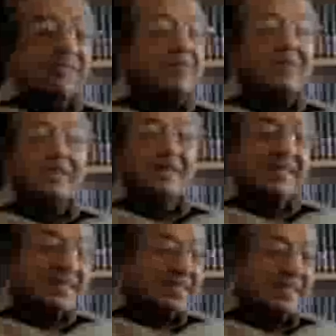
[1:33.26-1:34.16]
me,
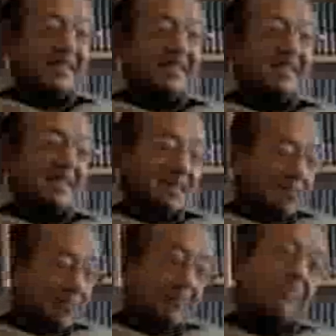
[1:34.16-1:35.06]
Malaysia doesn't need the
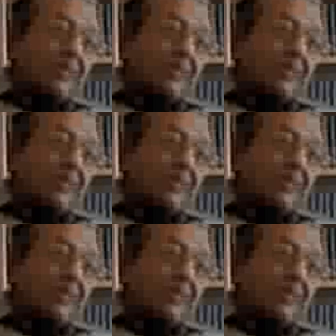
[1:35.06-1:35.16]
TPP.